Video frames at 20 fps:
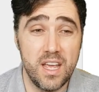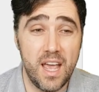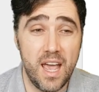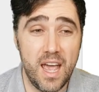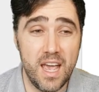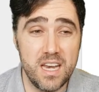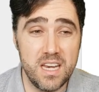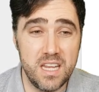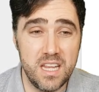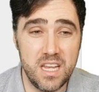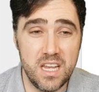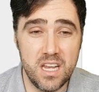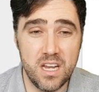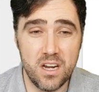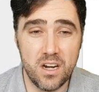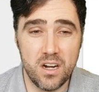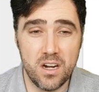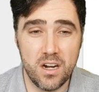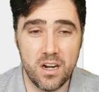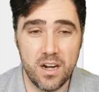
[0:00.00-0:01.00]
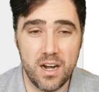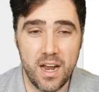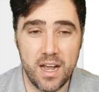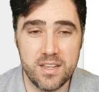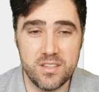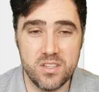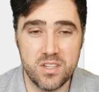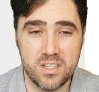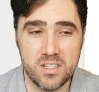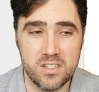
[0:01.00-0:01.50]
And here,
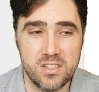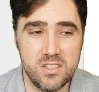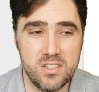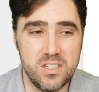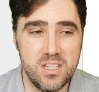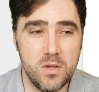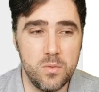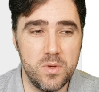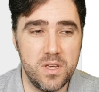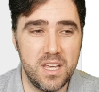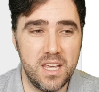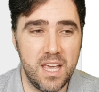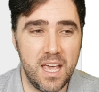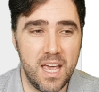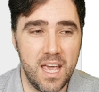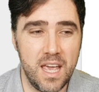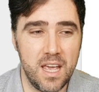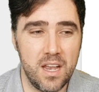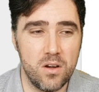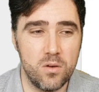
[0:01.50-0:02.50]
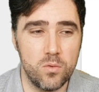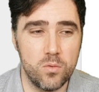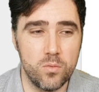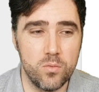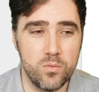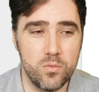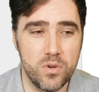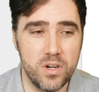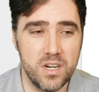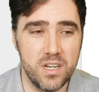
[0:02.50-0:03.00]
as you can see, we can't
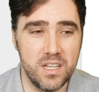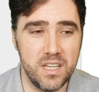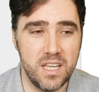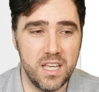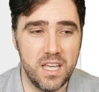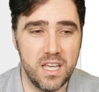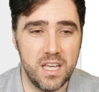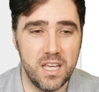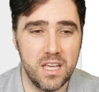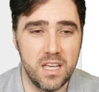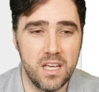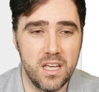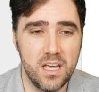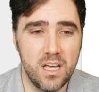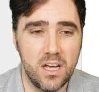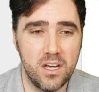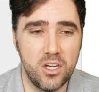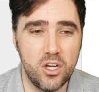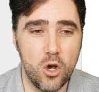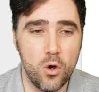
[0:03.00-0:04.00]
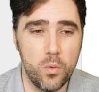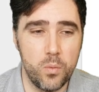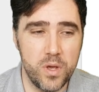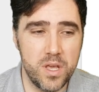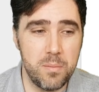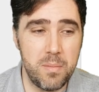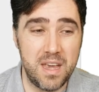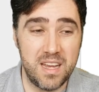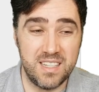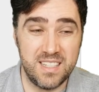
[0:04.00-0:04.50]
really go, we
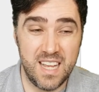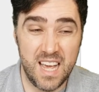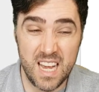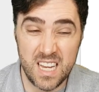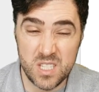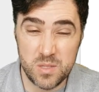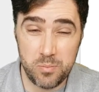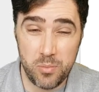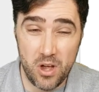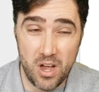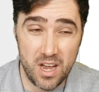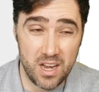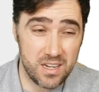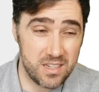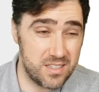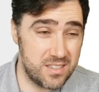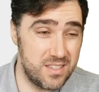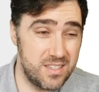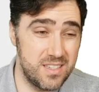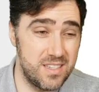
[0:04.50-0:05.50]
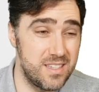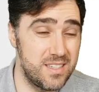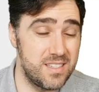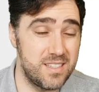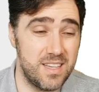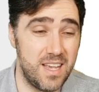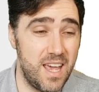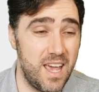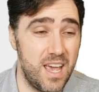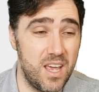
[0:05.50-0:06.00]
can make text
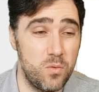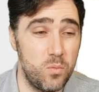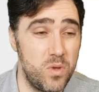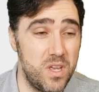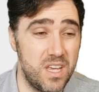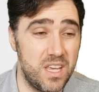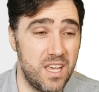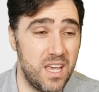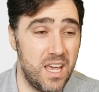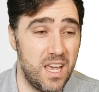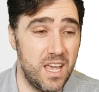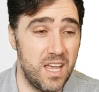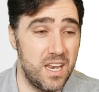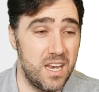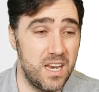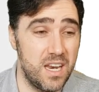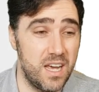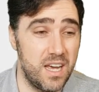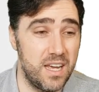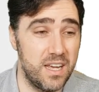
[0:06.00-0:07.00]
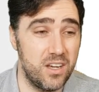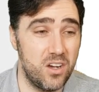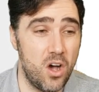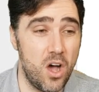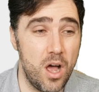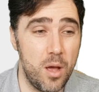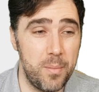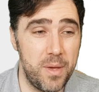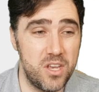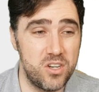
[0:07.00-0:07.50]
boxes and we can
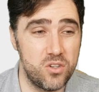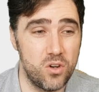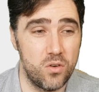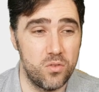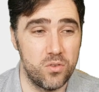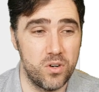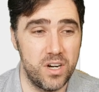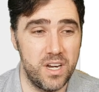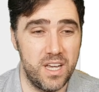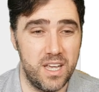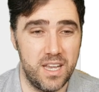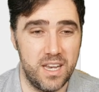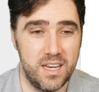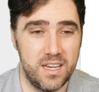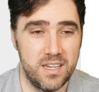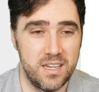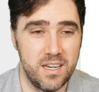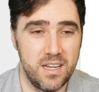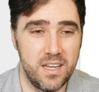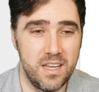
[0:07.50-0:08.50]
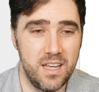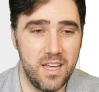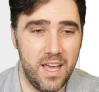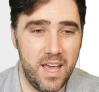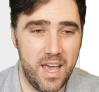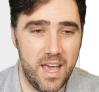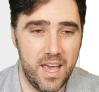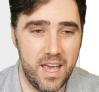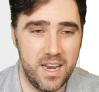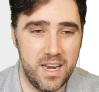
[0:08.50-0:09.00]
comment over it
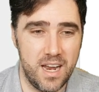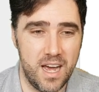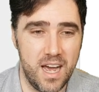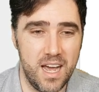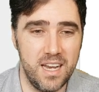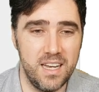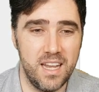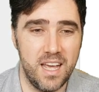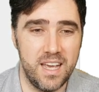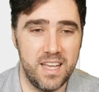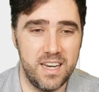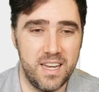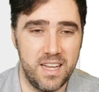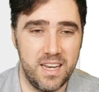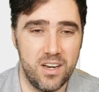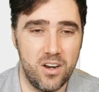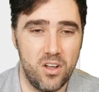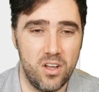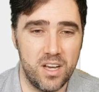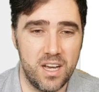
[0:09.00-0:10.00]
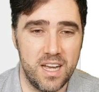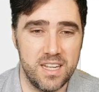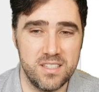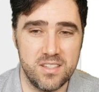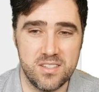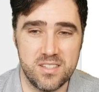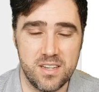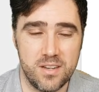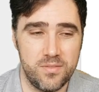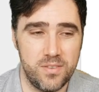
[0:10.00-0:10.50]
and highlight it and all kinds
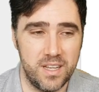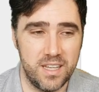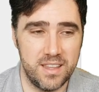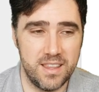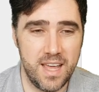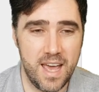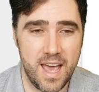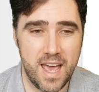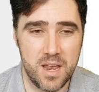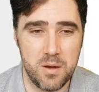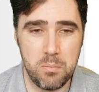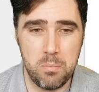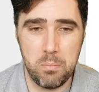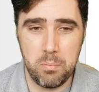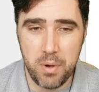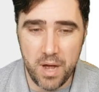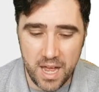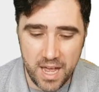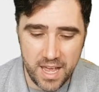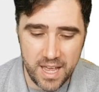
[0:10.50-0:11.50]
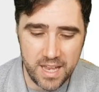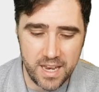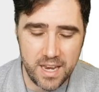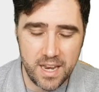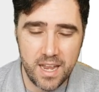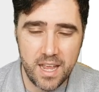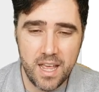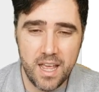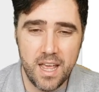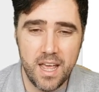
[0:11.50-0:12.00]
of stuff like that, but
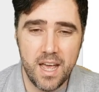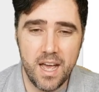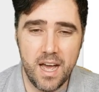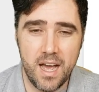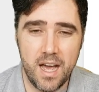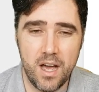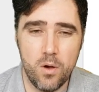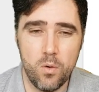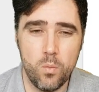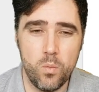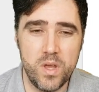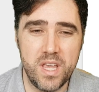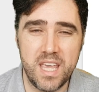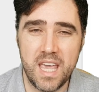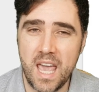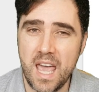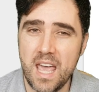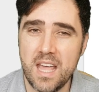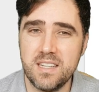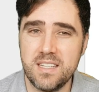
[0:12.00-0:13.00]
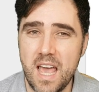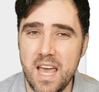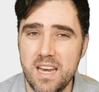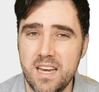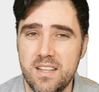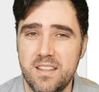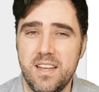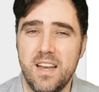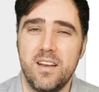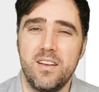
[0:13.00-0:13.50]
we can't
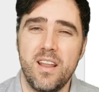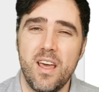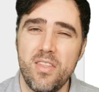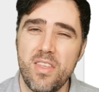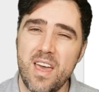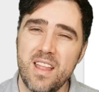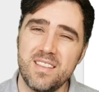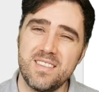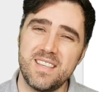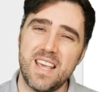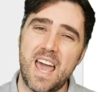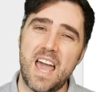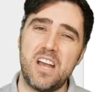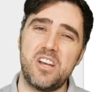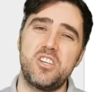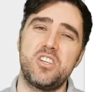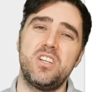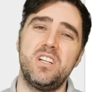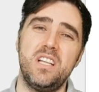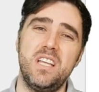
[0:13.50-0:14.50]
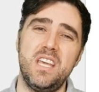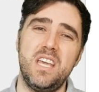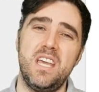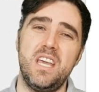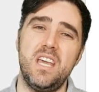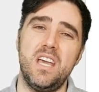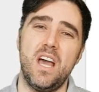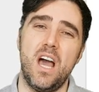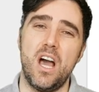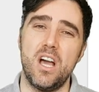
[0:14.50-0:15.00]
edit down. Now that's
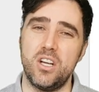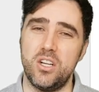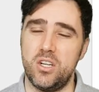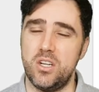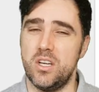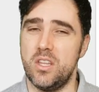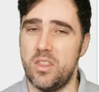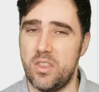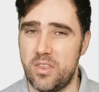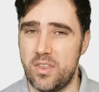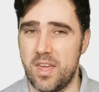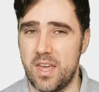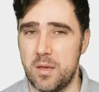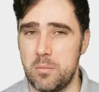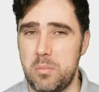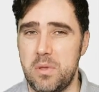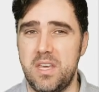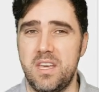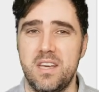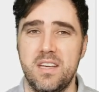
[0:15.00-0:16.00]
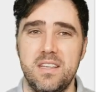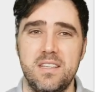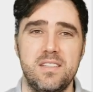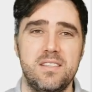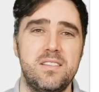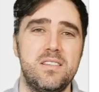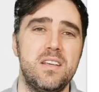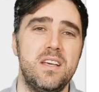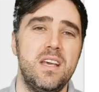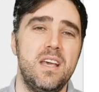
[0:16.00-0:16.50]
actually a good thing,
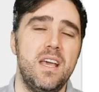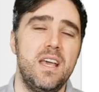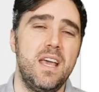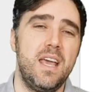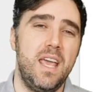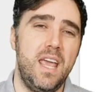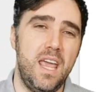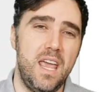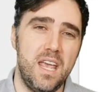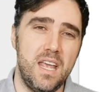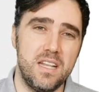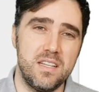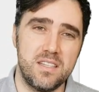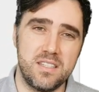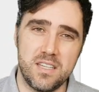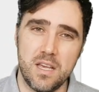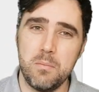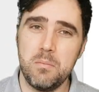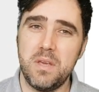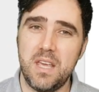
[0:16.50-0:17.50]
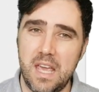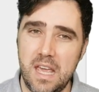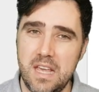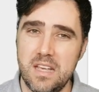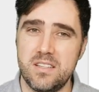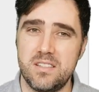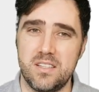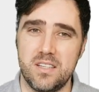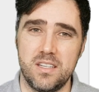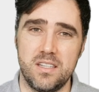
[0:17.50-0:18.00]
because in some
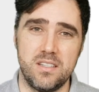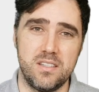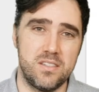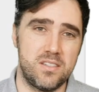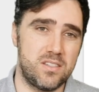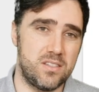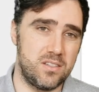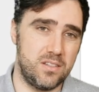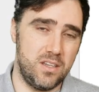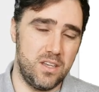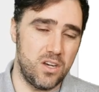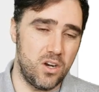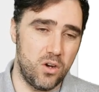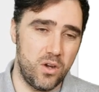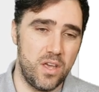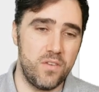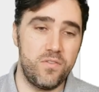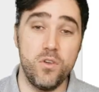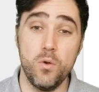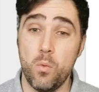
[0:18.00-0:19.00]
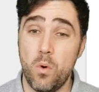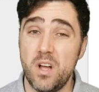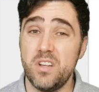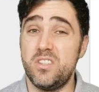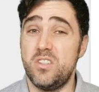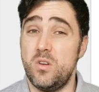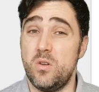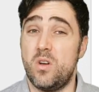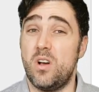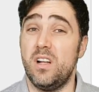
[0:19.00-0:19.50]
cases, if you want
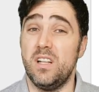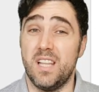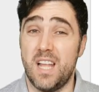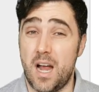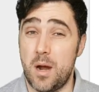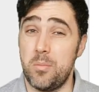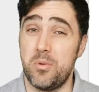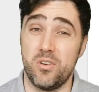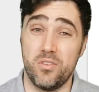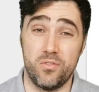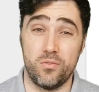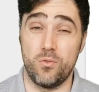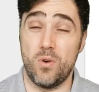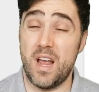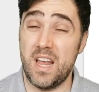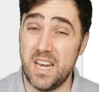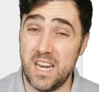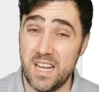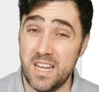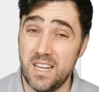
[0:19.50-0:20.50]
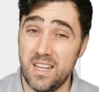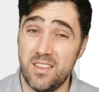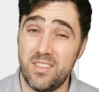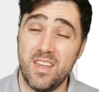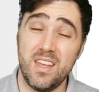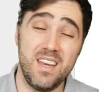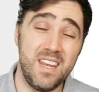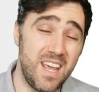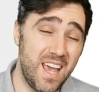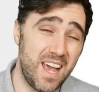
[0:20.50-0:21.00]
to do collaborative writing,
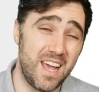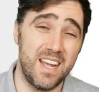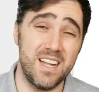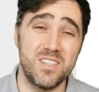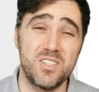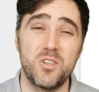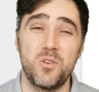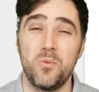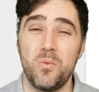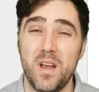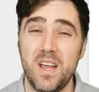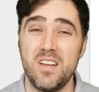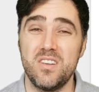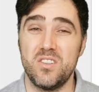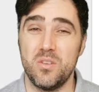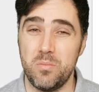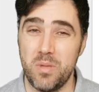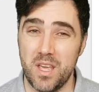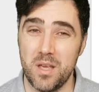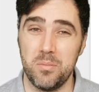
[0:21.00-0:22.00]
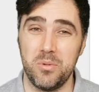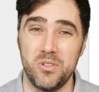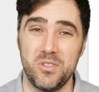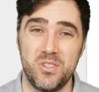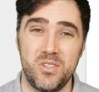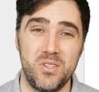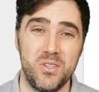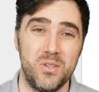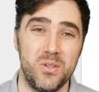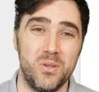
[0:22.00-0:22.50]
then yeah, it's great to be able
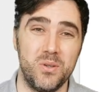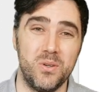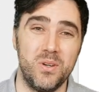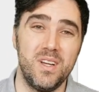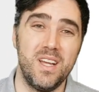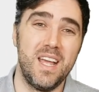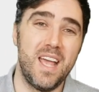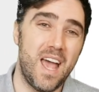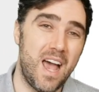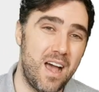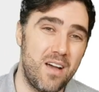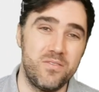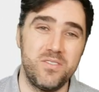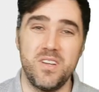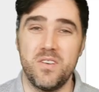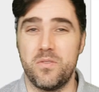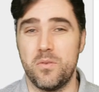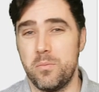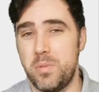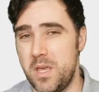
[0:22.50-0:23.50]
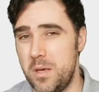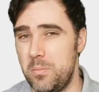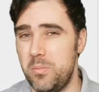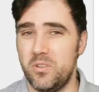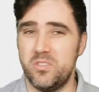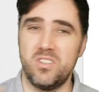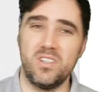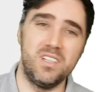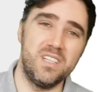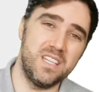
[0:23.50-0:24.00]
to have different people
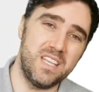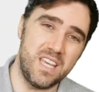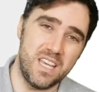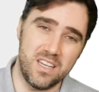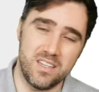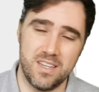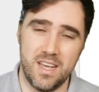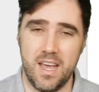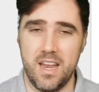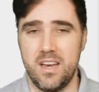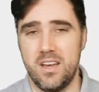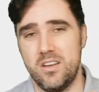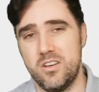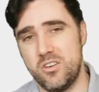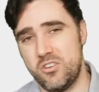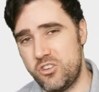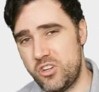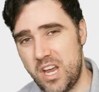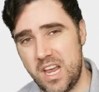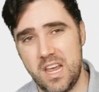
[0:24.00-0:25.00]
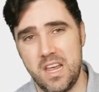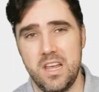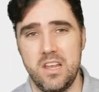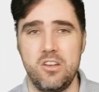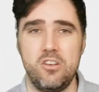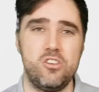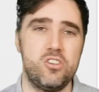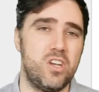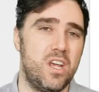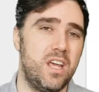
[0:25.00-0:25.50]
delete and
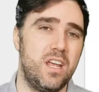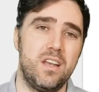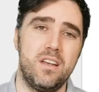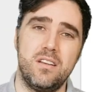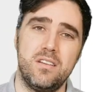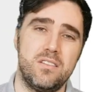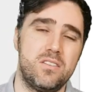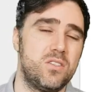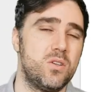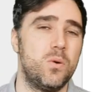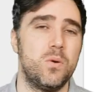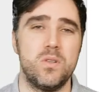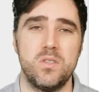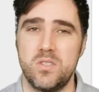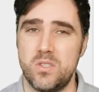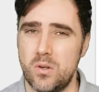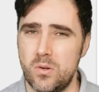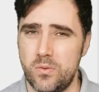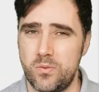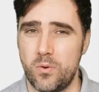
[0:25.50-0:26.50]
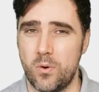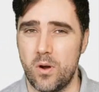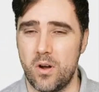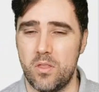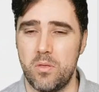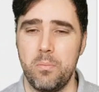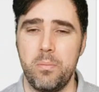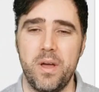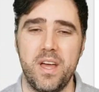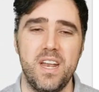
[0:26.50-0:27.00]
change and so on and so forth.
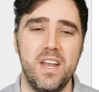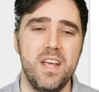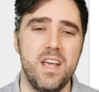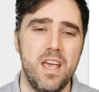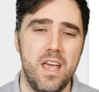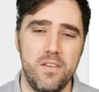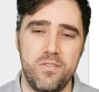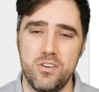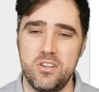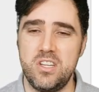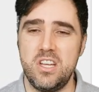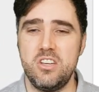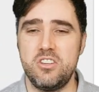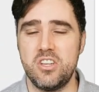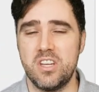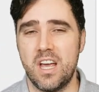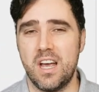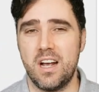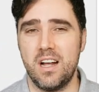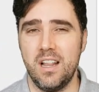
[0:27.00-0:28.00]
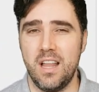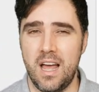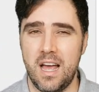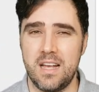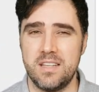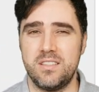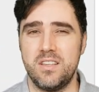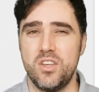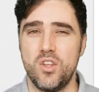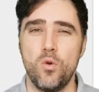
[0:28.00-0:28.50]
But if you're teaching a
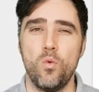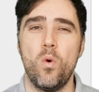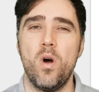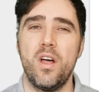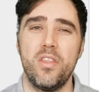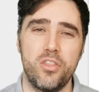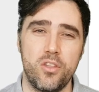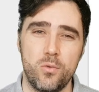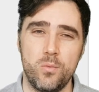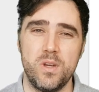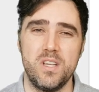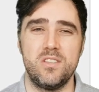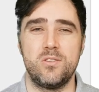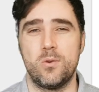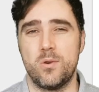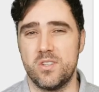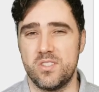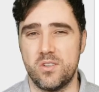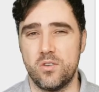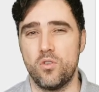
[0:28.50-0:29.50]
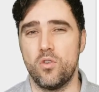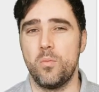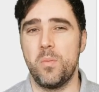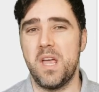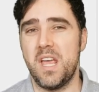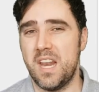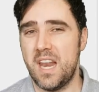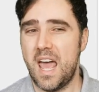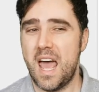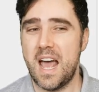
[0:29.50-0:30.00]
class and you want the resource to
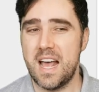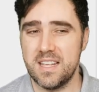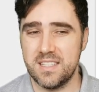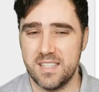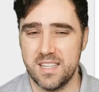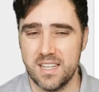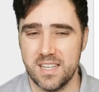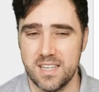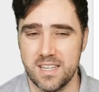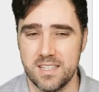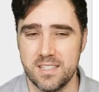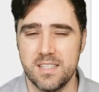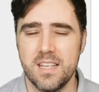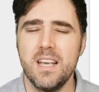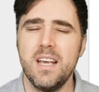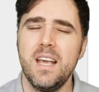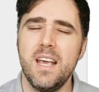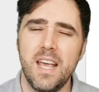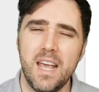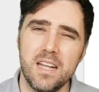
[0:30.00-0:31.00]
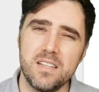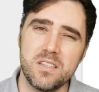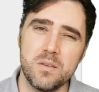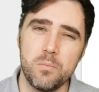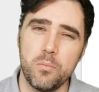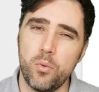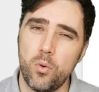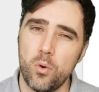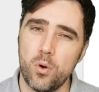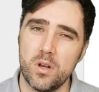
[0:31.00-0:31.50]
remain as is, it's
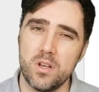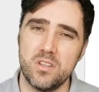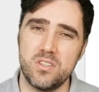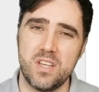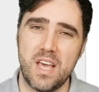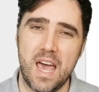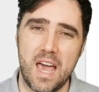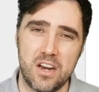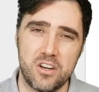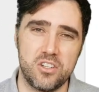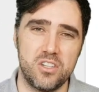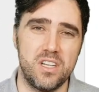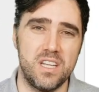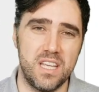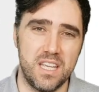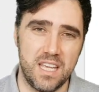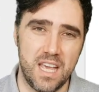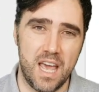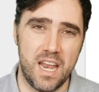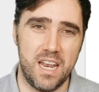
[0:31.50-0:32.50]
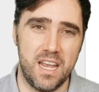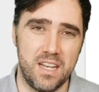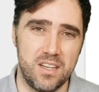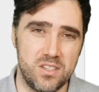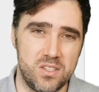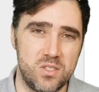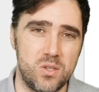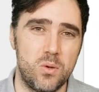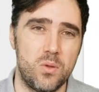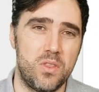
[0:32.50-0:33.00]
important to actually get it
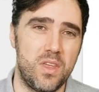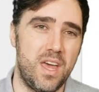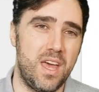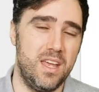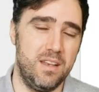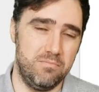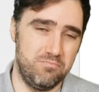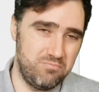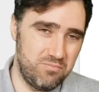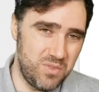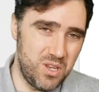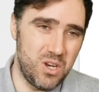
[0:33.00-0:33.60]
so that